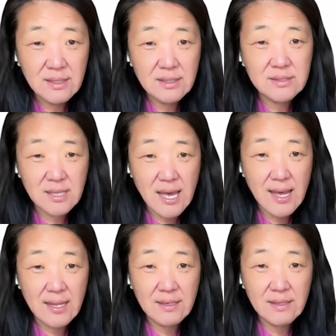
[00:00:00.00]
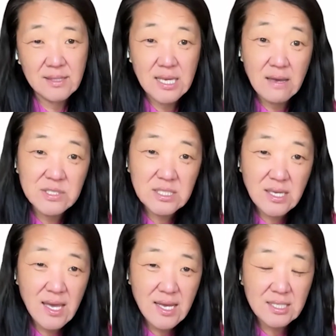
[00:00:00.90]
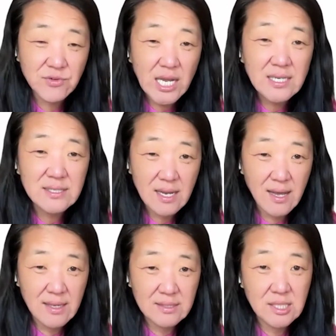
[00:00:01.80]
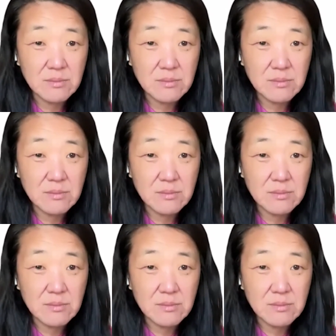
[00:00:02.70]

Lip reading: is that the FDA has recognized